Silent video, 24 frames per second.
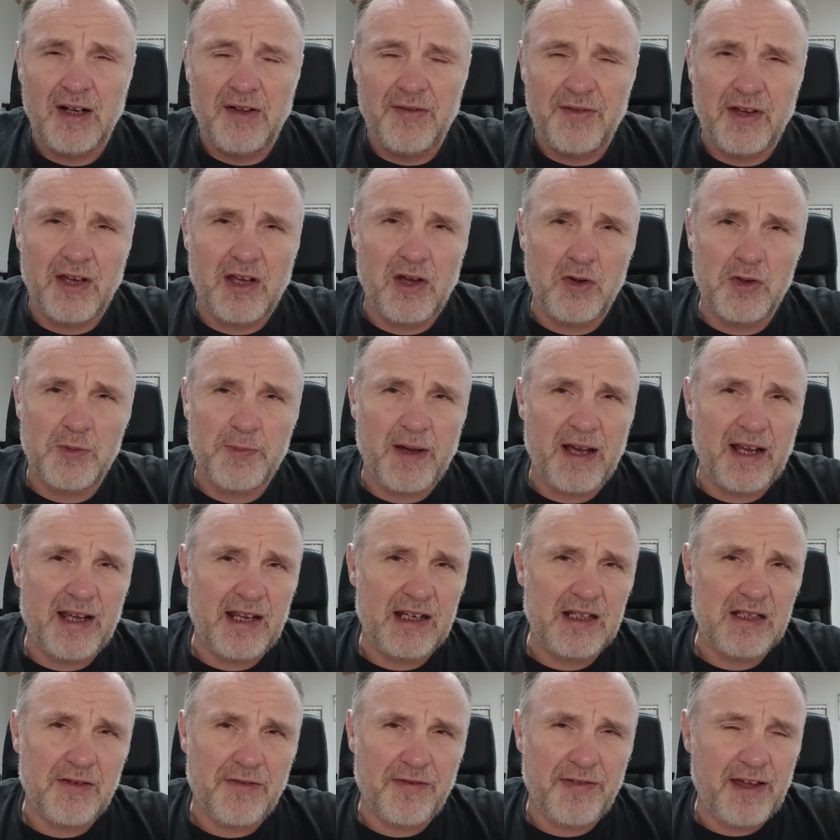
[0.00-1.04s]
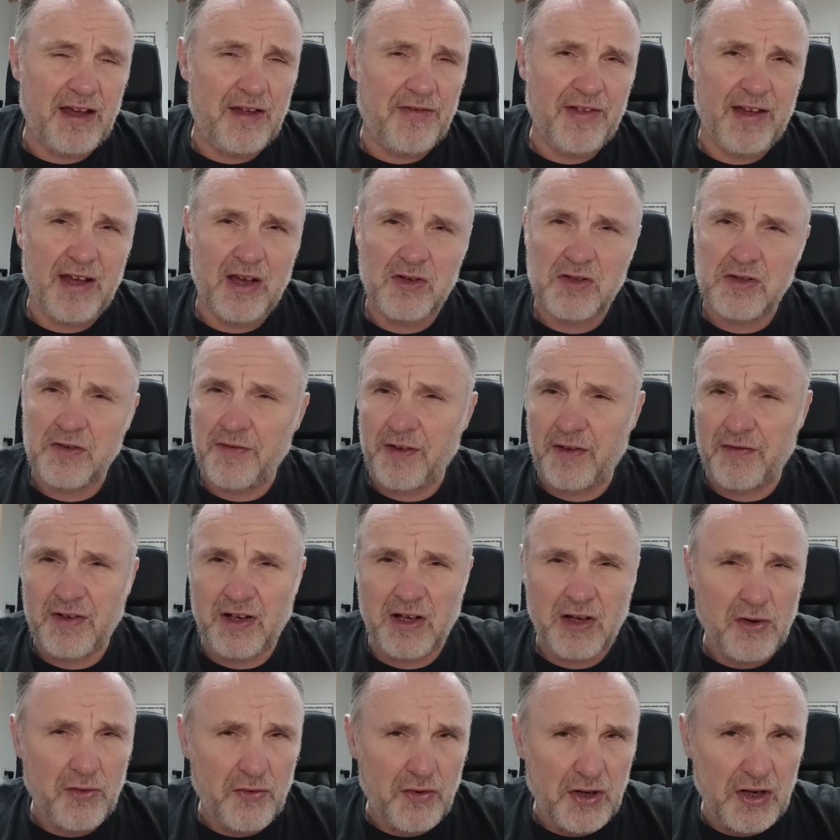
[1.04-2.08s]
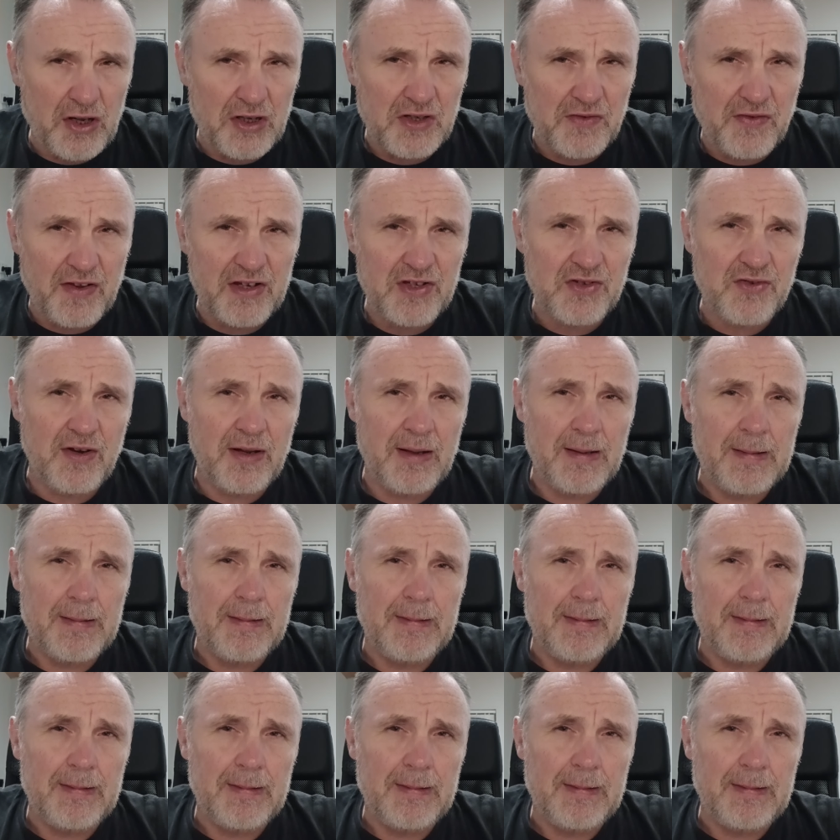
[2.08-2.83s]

that goes back into 1,000, 1,500 years of history.